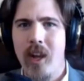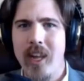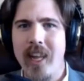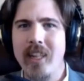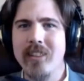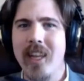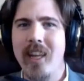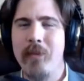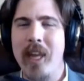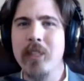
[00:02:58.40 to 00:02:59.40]
It
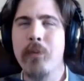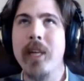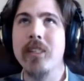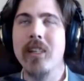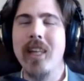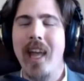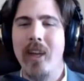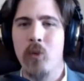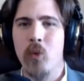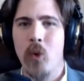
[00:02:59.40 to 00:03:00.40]
is basically
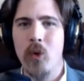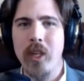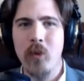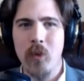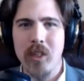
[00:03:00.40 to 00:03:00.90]
a rolling